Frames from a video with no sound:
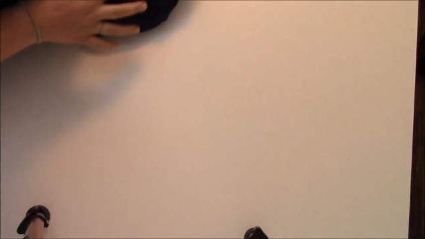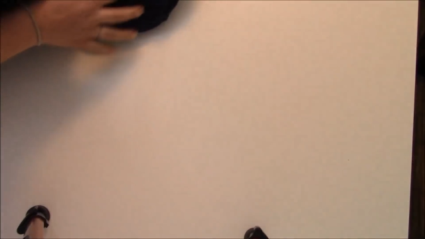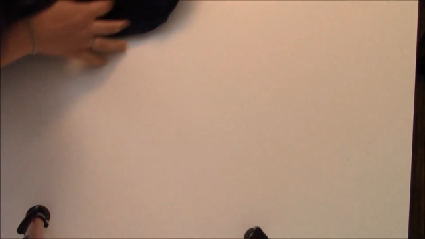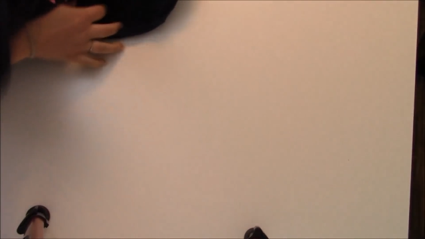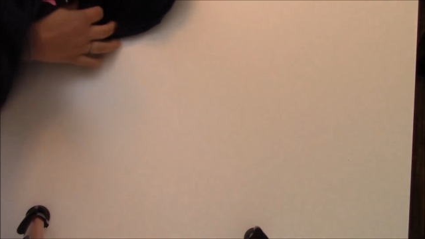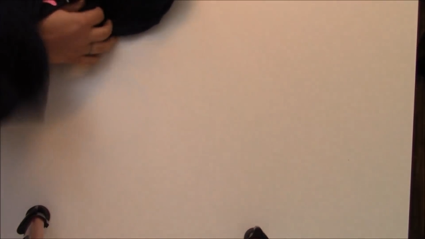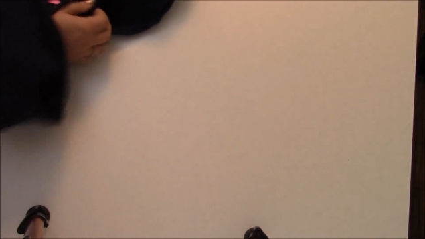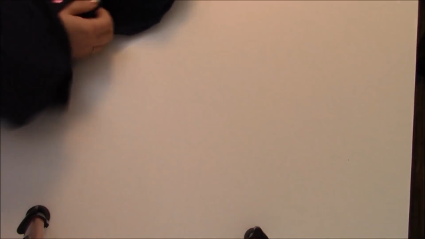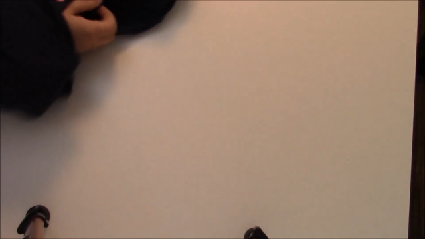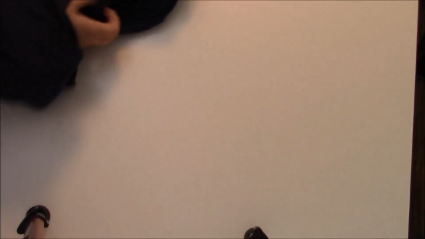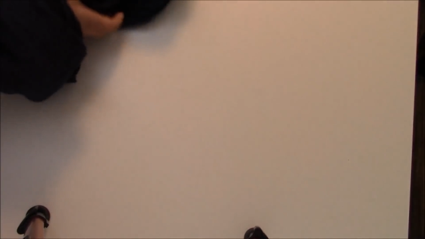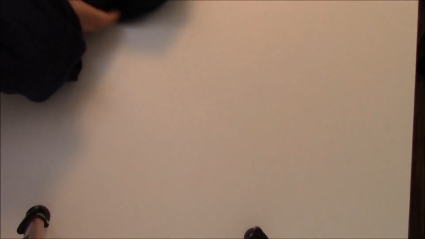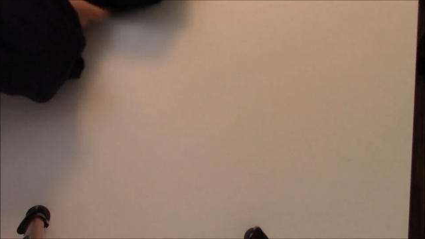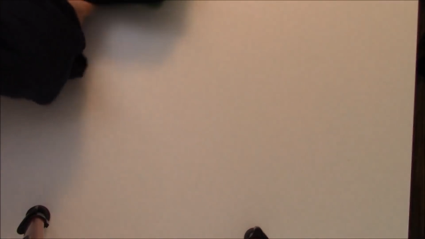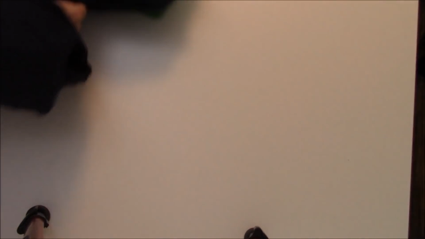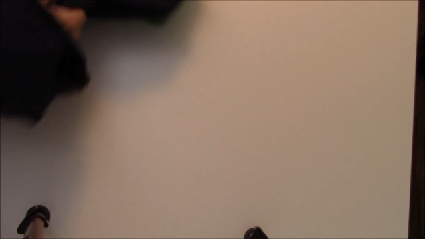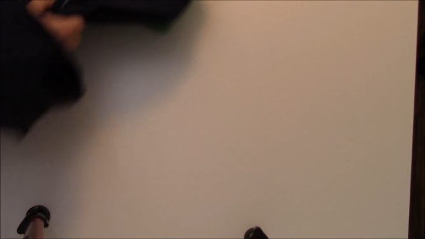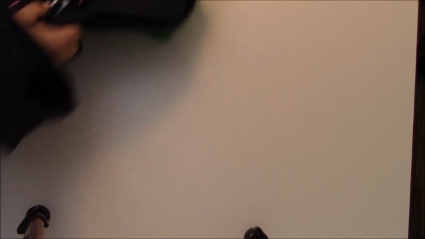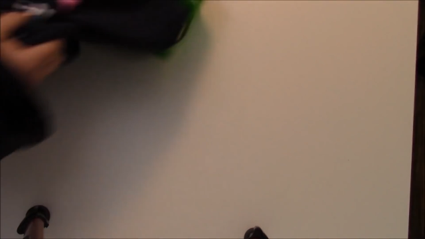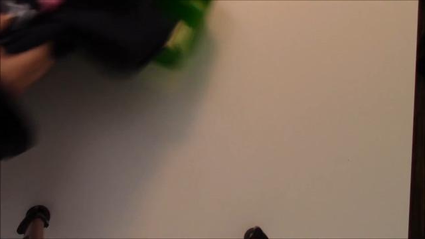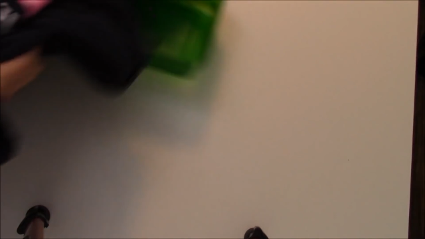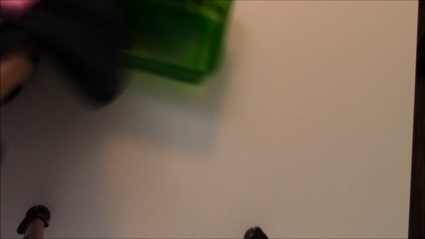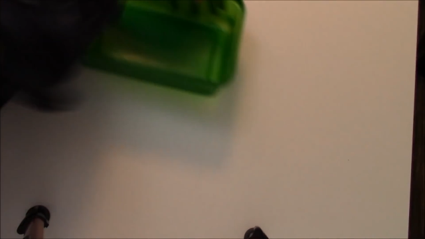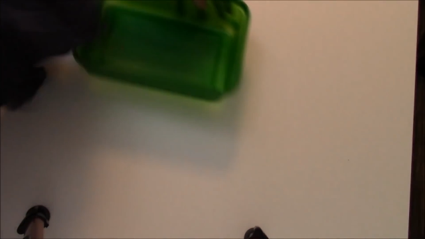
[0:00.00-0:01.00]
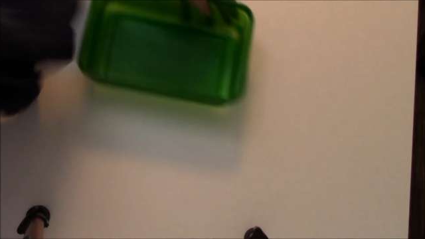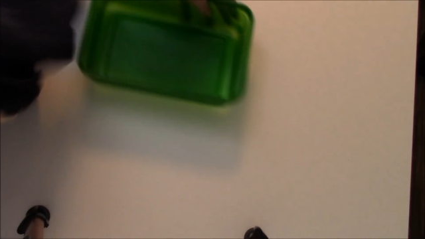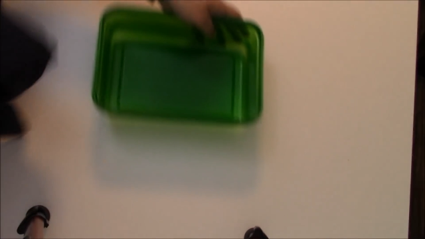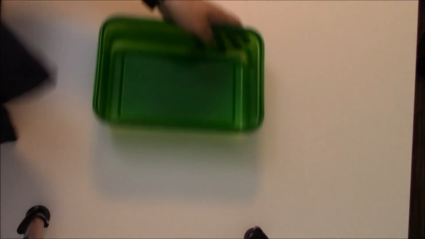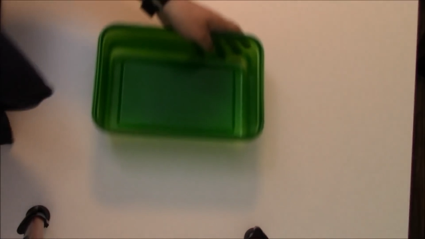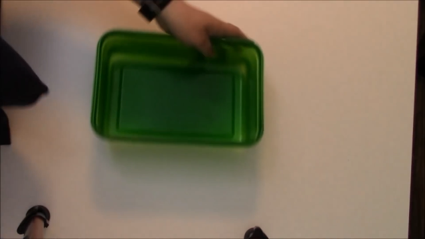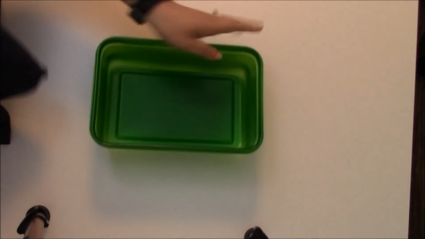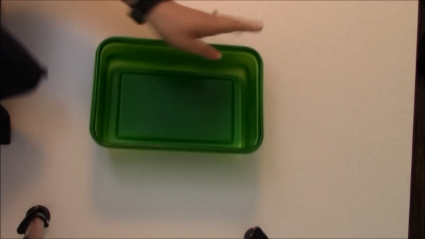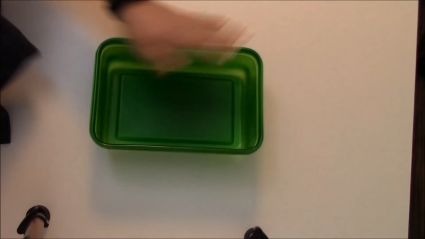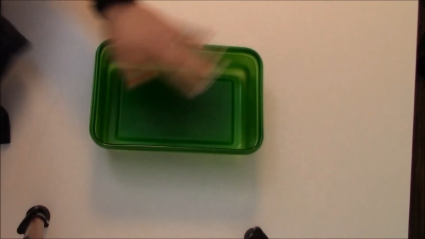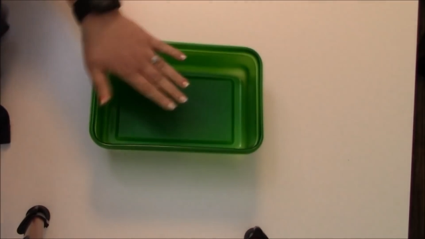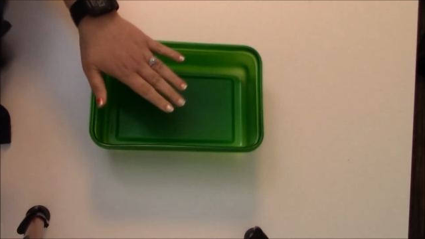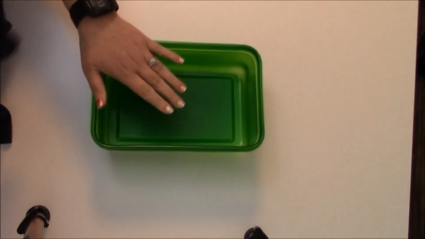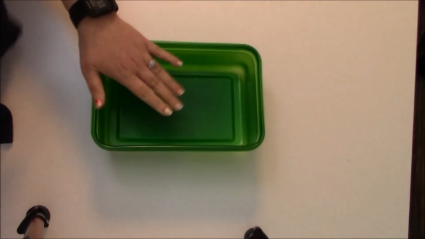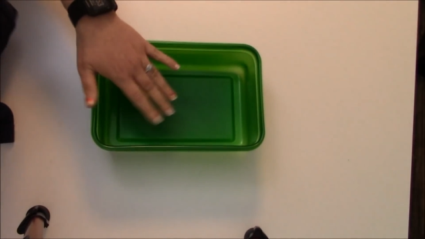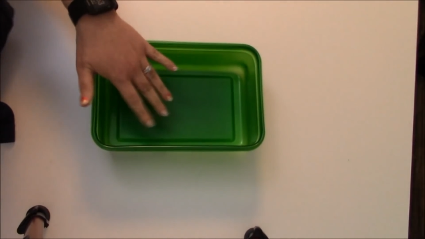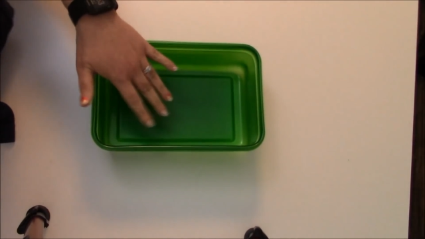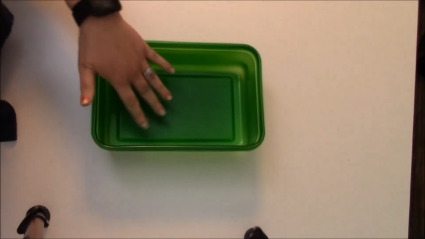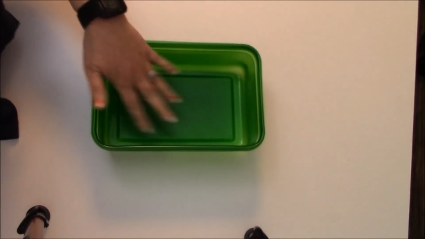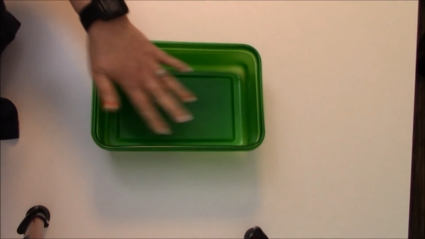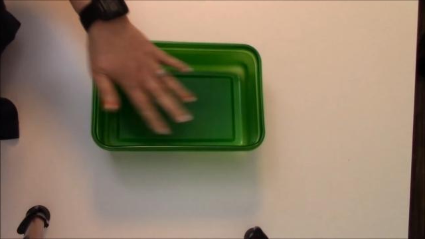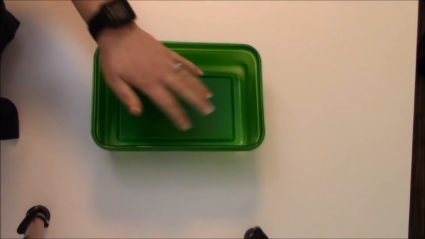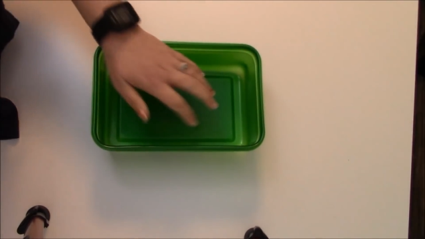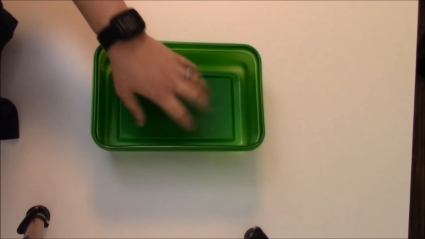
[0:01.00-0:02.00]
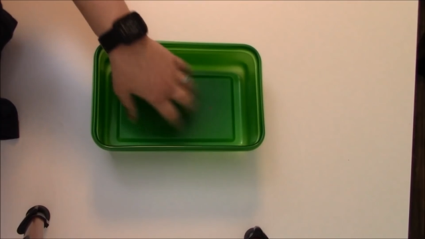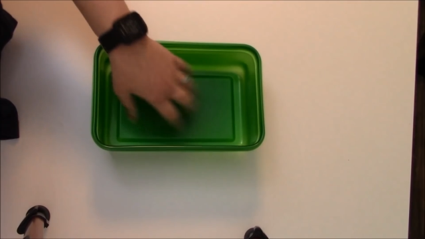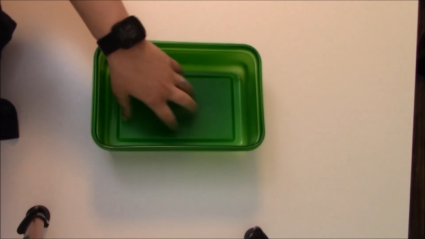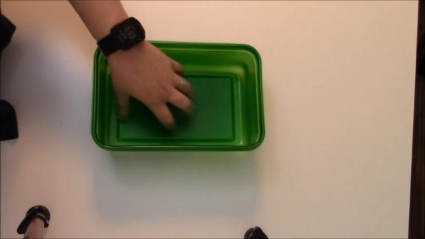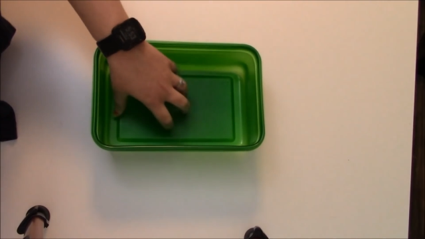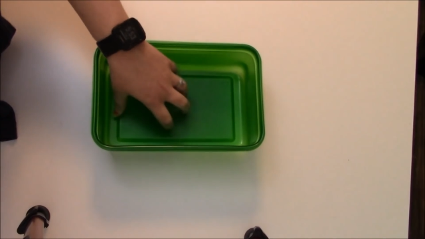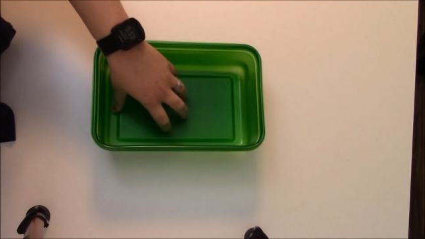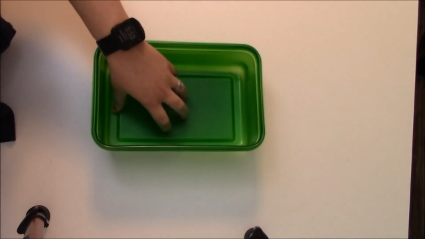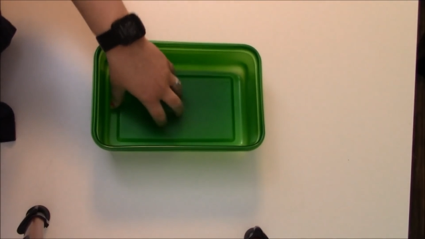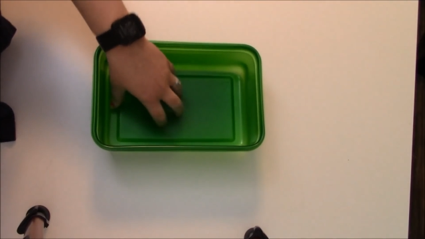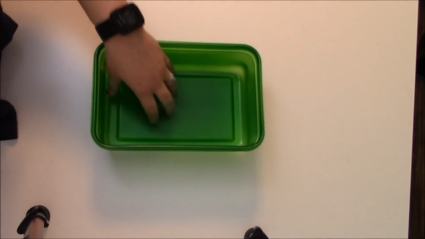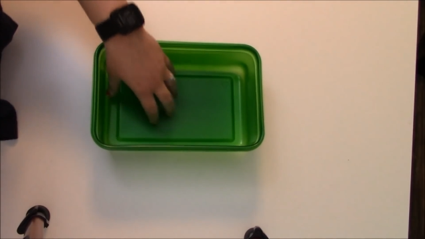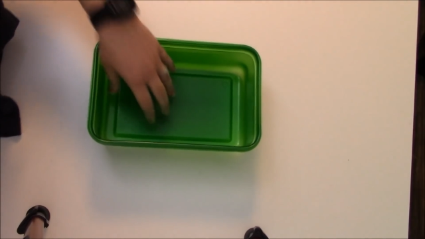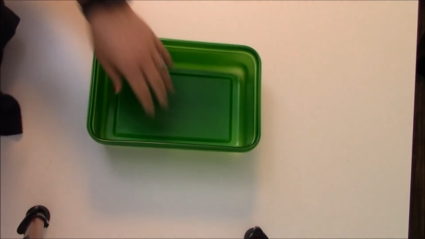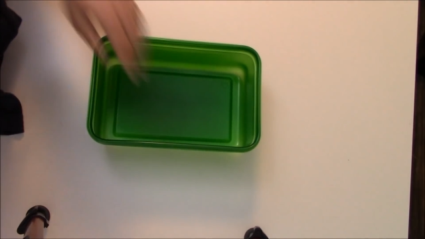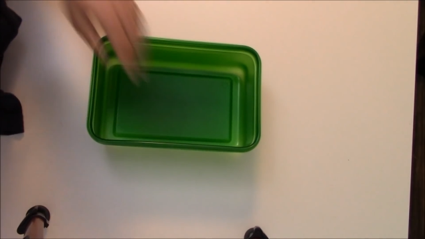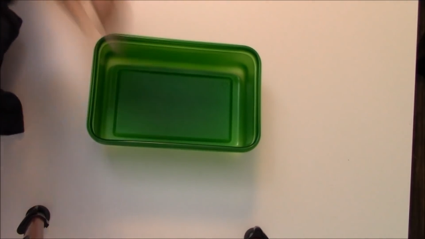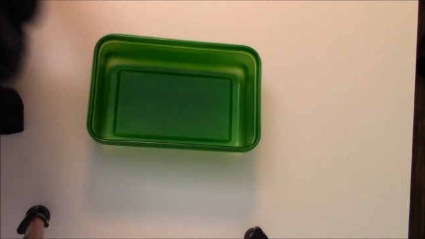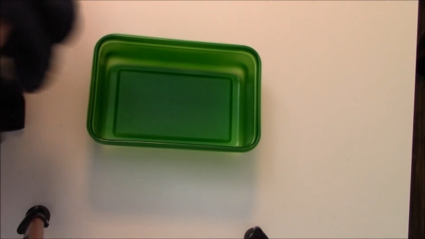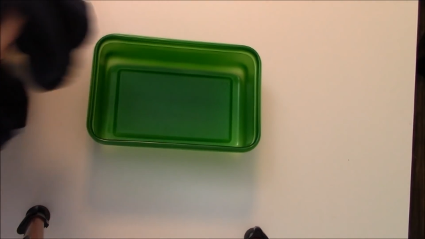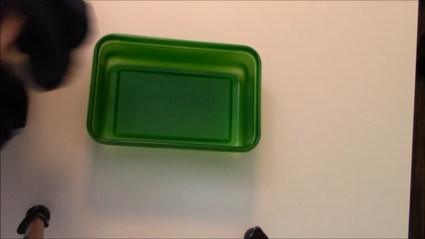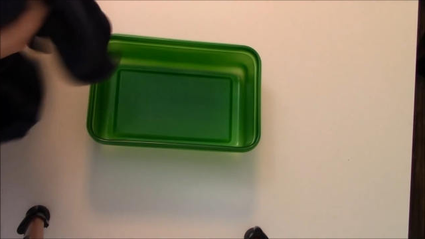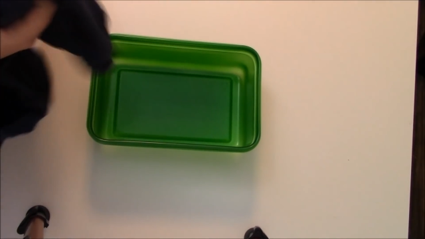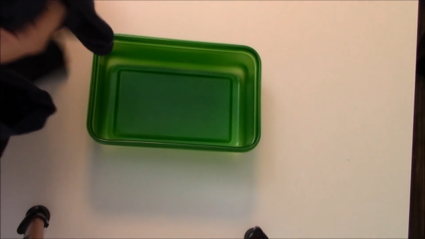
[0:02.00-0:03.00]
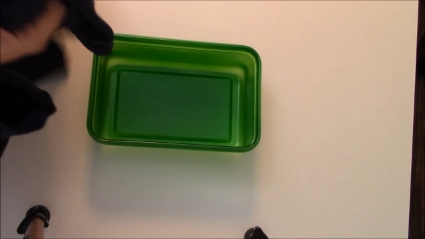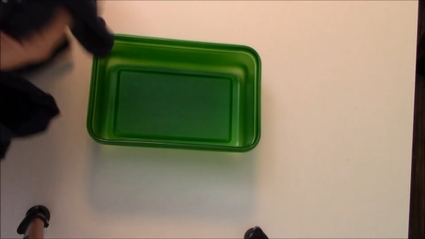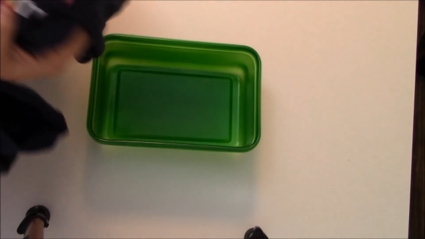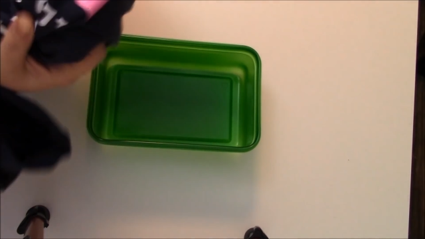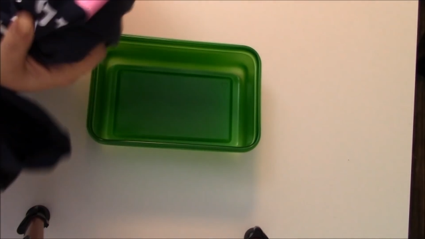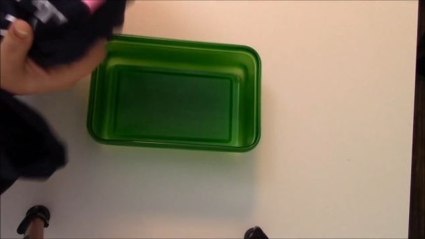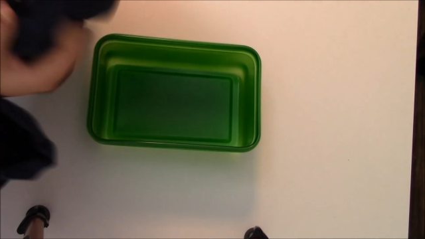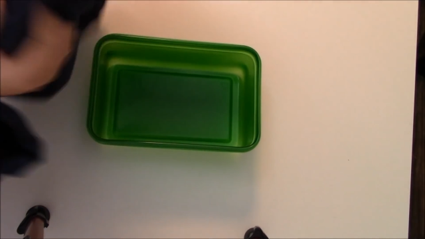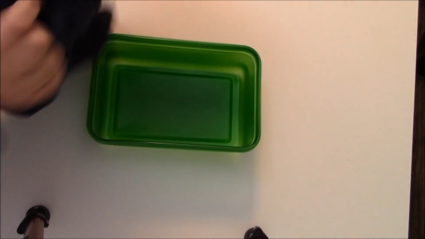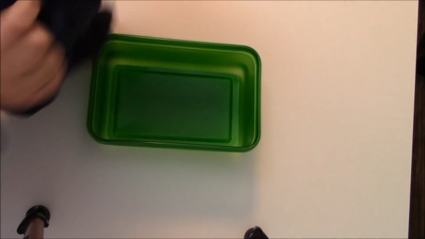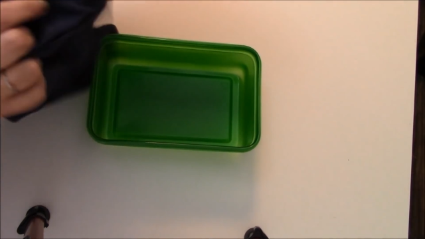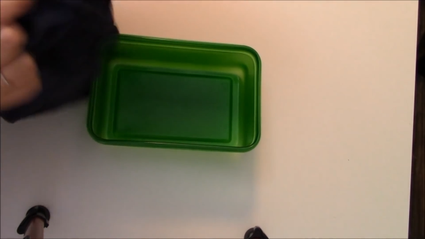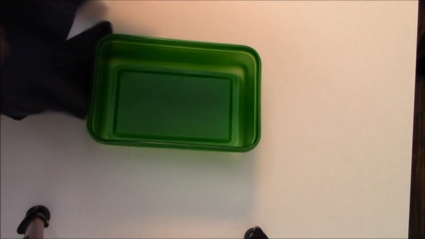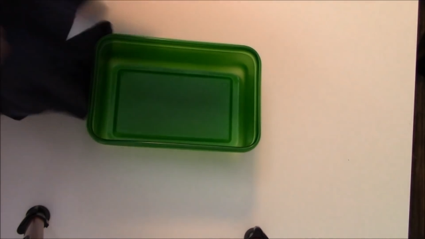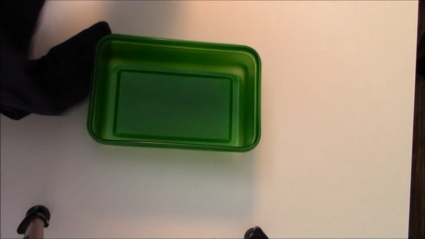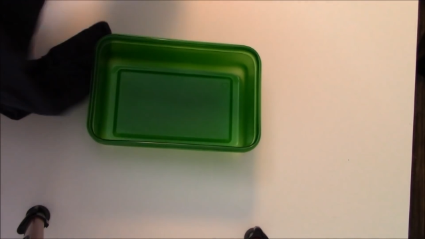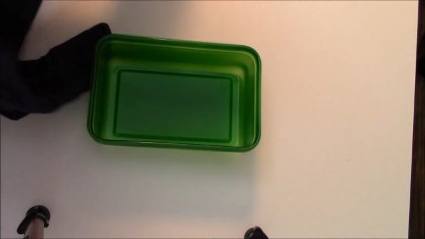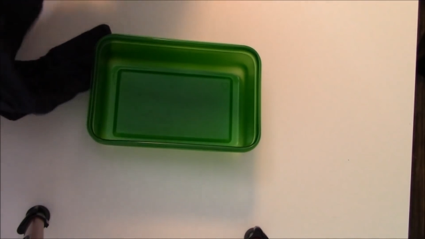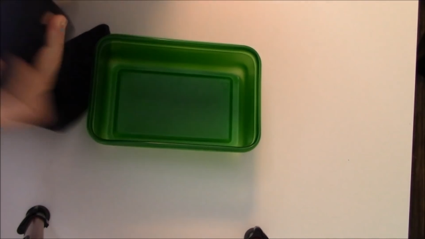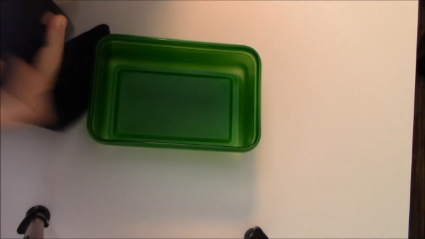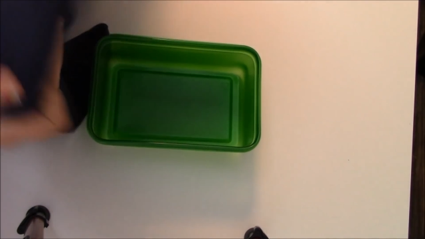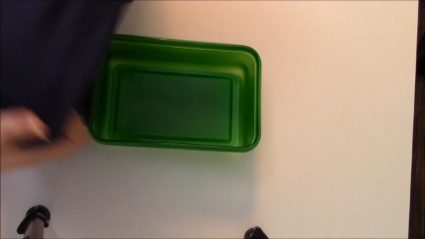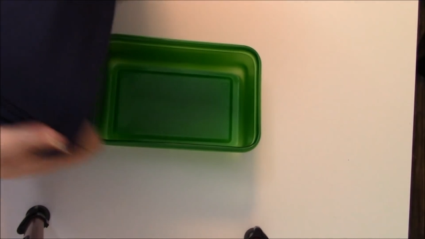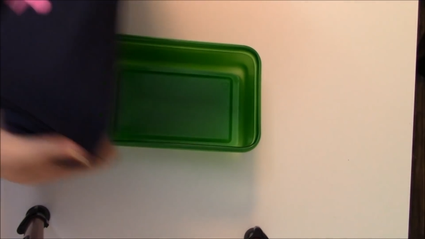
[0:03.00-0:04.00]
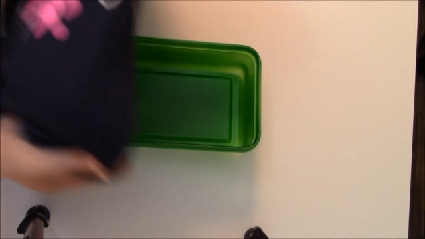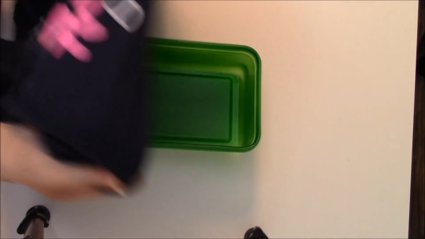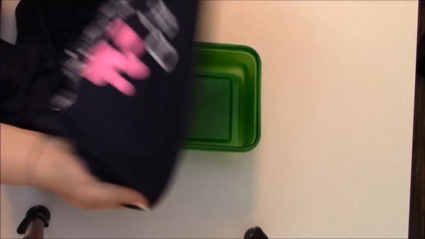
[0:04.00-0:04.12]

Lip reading: Nobody's mouth can be seen.